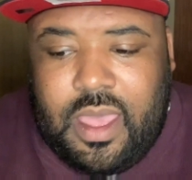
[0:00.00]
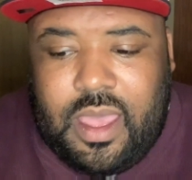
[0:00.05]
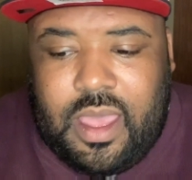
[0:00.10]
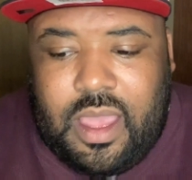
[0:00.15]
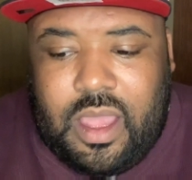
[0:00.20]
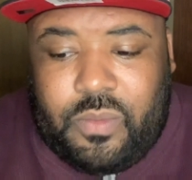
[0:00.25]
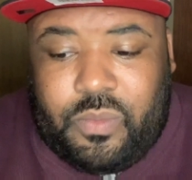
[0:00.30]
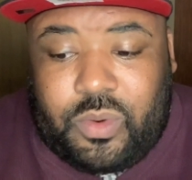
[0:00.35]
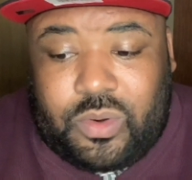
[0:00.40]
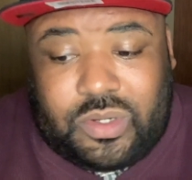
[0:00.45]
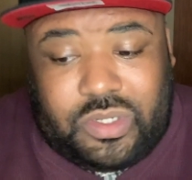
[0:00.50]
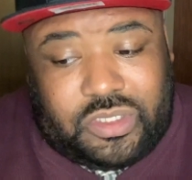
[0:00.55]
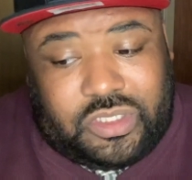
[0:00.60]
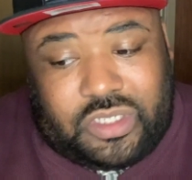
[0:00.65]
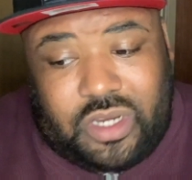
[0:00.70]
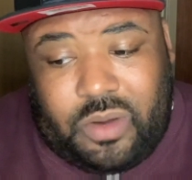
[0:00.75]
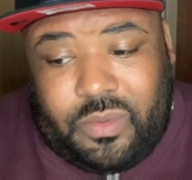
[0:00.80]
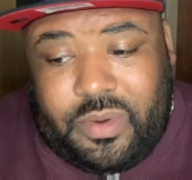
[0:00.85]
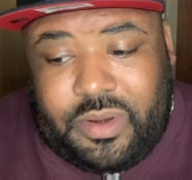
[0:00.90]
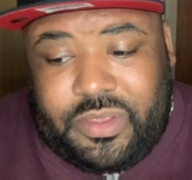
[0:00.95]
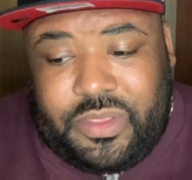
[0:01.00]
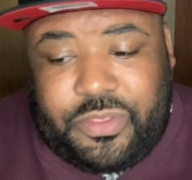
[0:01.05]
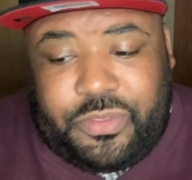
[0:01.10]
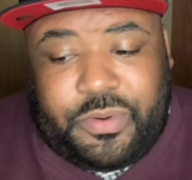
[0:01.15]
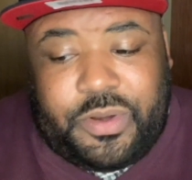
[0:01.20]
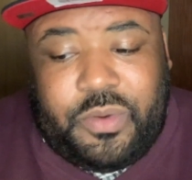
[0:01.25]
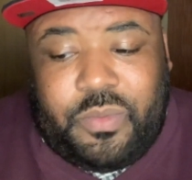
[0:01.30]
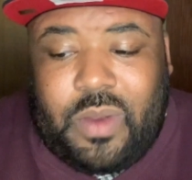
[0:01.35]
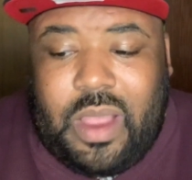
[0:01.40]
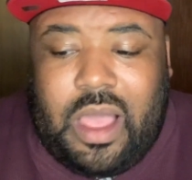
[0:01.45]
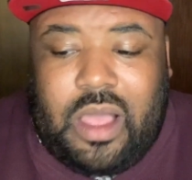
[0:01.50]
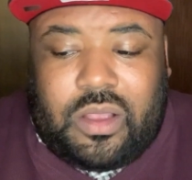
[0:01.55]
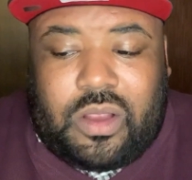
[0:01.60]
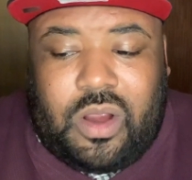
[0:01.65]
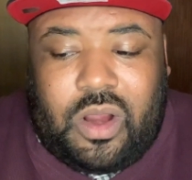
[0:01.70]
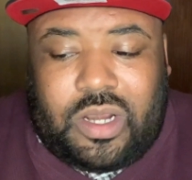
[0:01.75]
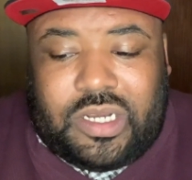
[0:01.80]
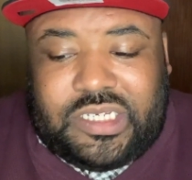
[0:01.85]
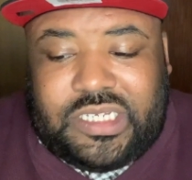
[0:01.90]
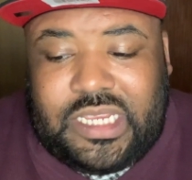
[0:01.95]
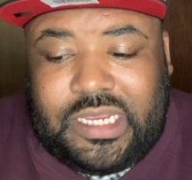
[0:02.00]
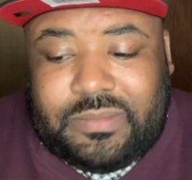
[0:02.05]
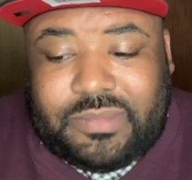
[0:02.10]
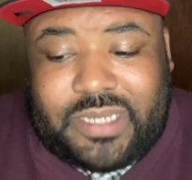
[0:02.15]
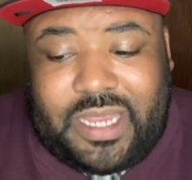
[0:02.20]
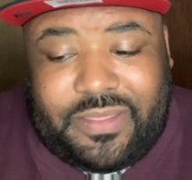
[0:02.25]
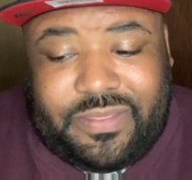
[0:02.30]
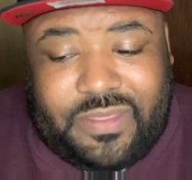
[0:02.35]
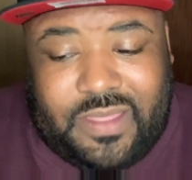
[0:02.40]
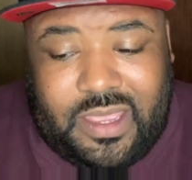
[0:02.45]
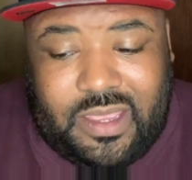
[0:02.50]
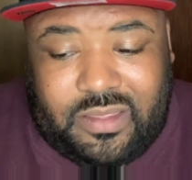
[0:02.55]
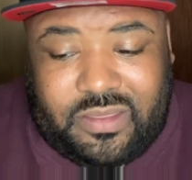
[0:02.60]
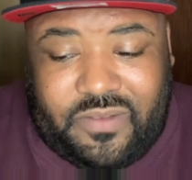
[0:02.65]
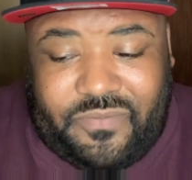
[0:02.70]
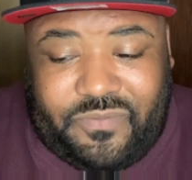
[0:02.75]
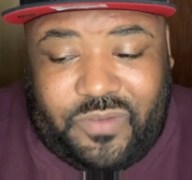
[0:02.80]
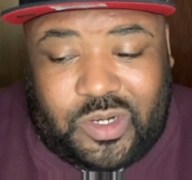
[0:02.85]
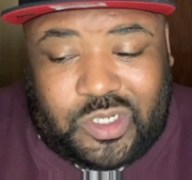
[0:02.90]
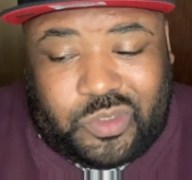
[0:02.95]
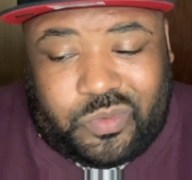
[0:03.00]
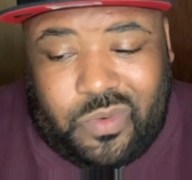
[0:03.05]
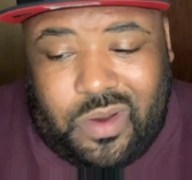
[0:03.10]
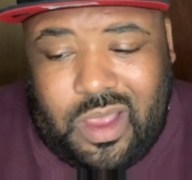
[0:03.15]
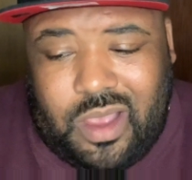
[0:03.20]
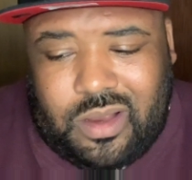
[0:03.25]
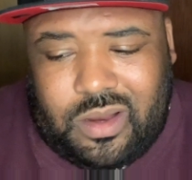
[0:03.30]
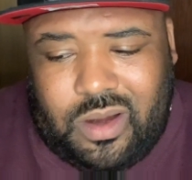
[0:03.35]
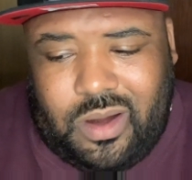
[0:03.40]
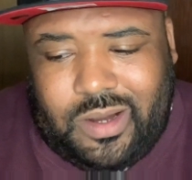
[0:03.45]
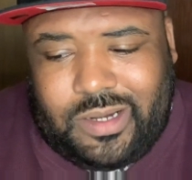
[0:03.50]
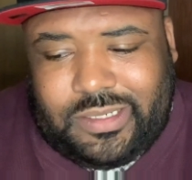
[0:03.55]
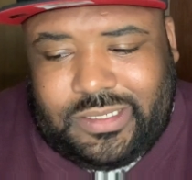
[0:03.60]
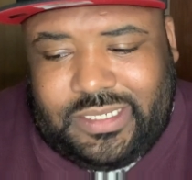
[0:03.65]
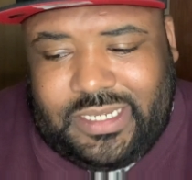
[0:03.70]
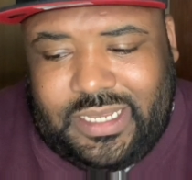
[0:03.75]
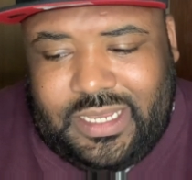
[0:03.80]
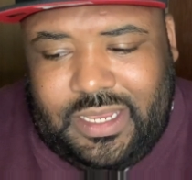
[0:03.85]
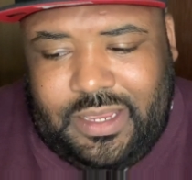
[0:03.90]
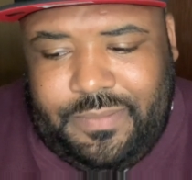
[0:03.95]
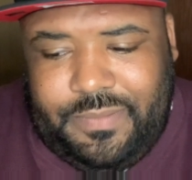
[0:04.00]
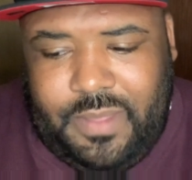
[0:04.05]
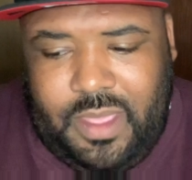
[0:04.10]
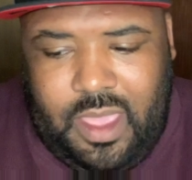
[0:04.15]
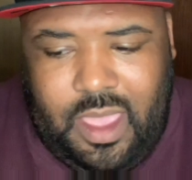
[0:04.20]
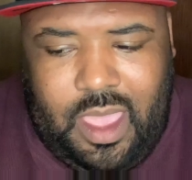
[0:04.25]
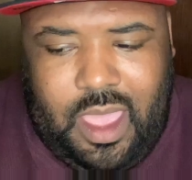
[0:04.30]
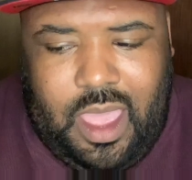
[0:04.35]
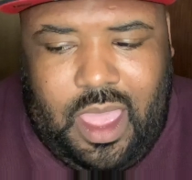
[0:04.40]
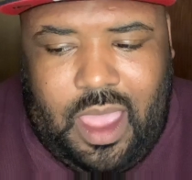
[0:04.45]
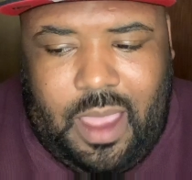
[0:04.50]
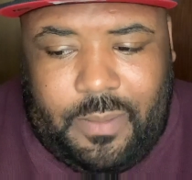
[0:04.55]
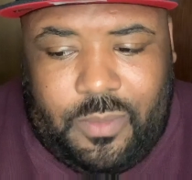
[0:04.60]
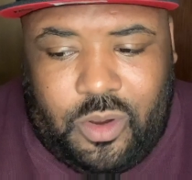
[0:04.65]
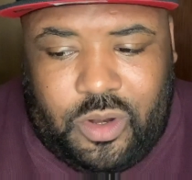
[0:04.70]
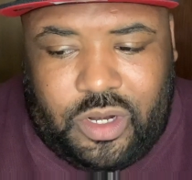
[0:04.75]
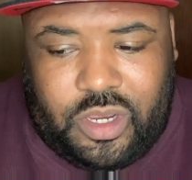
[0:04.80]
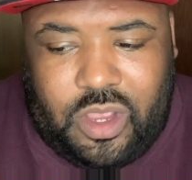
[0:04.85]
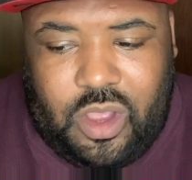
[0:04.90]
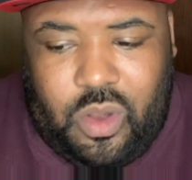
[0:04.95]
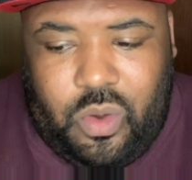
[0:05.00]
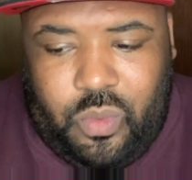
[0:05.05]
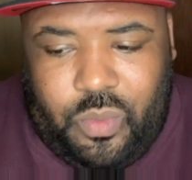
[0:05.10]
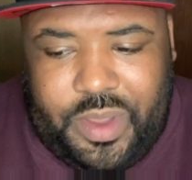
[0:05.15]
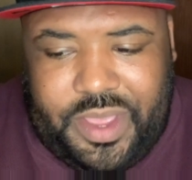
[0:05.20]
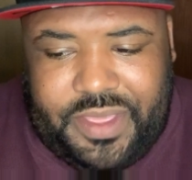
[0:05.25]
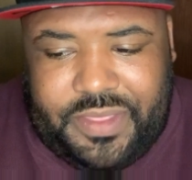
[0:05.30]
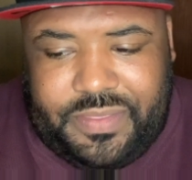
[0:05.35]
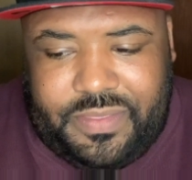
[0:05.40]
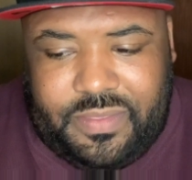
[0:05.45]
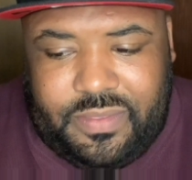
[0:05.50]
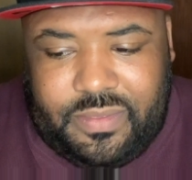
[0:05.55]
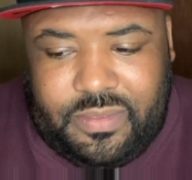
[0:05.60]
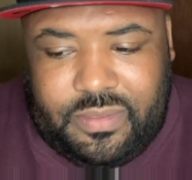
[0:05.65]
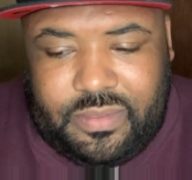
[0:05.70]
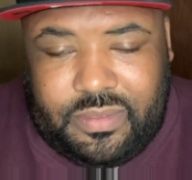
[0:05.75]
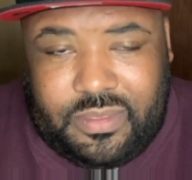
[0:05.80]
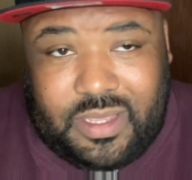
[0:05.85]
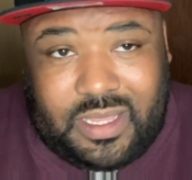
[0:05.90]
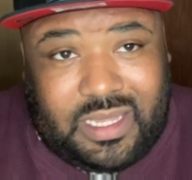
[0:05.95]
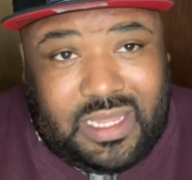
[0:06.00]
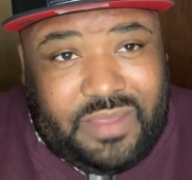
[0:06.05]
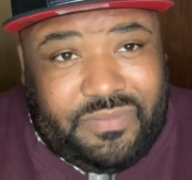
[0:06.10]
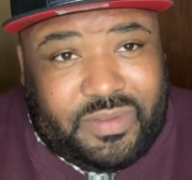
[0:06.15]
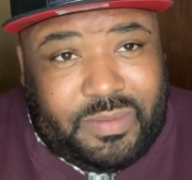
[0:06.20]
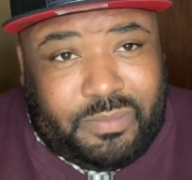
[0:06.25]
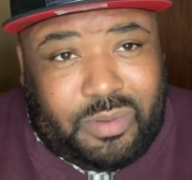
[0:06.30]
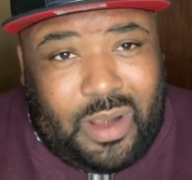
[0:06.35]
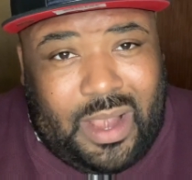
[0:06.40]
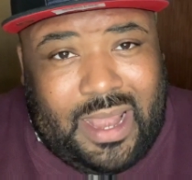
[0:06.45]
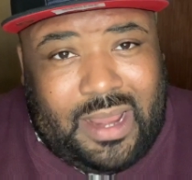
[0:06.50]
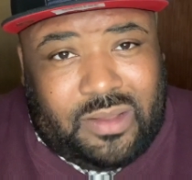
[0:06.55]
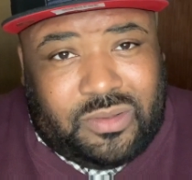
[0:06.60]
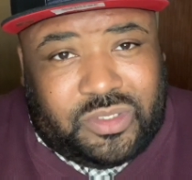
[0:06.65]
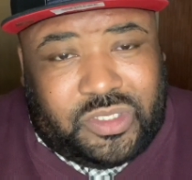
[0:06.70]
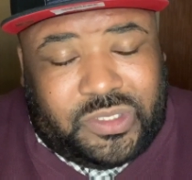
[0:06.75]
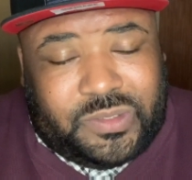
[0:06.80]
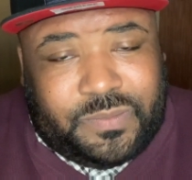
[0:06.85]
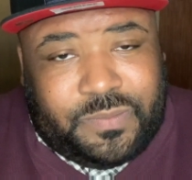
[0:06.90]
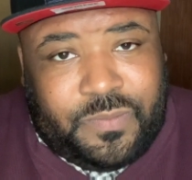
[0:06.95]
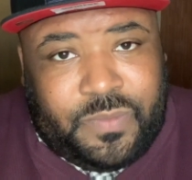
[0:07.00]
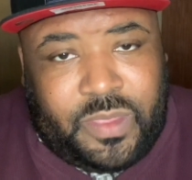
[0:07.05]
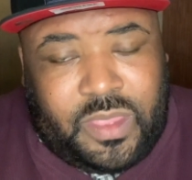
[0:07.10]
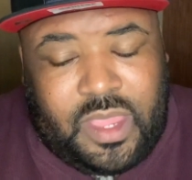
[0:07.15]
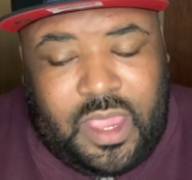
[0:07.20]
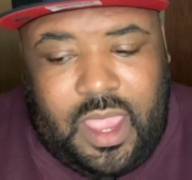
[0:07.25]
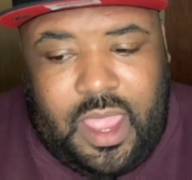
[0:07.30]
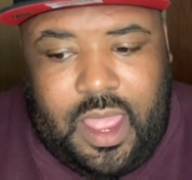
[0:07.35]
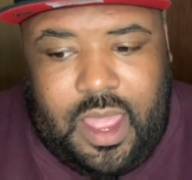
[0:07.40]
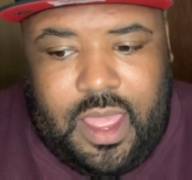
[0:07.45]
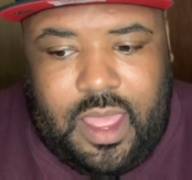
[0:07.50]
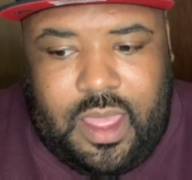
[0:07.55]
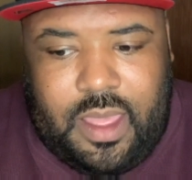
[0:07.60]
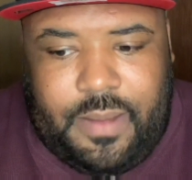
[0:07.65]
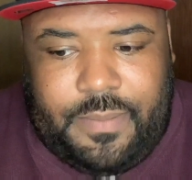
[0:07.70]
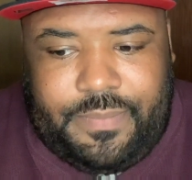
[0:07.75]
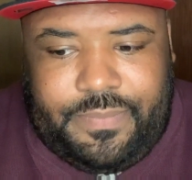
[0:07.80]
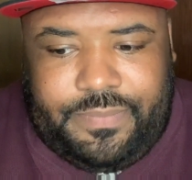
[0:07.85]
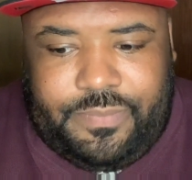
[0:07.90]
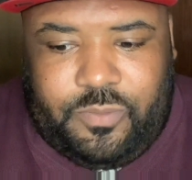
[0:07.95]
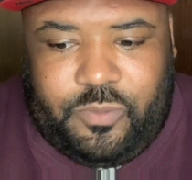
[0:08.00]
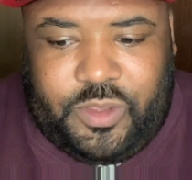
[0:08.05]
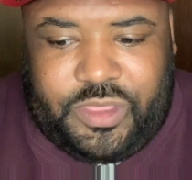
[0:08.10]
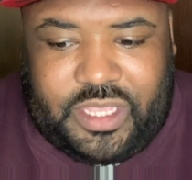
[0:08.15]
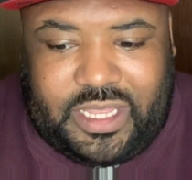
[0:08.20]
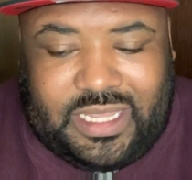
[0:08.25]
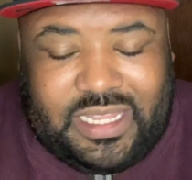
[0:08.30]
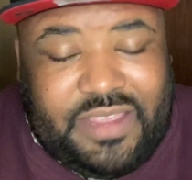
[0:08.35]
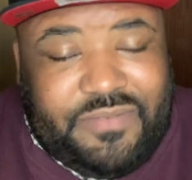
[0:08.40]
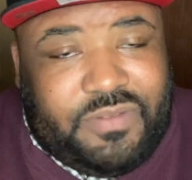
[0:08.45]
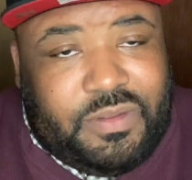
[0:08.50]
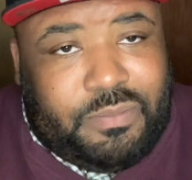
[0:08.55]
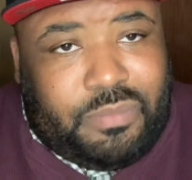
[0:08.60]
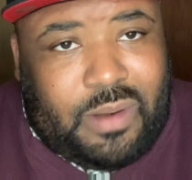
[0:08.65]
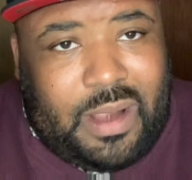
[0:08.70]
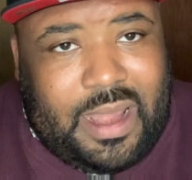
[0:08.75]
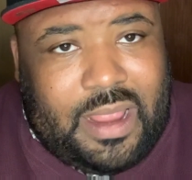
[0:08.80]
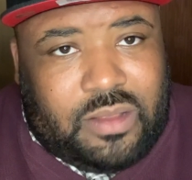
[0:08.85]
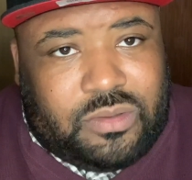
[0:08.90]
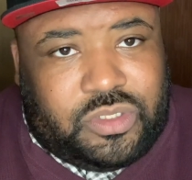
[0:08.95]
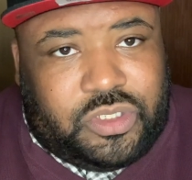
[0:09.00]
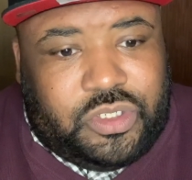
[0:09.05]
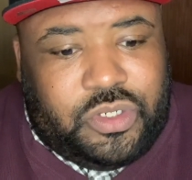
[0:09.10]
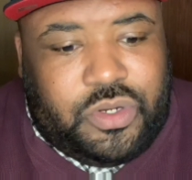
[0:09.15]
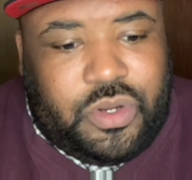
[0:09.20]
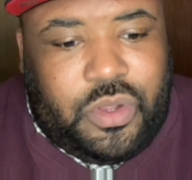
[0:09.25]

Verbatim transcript: Uh, we're going to start with the three wild card teams. I think the first wild card team, I'm going to go with the Cleveland Browns. Um, with the Cleveland Browns, you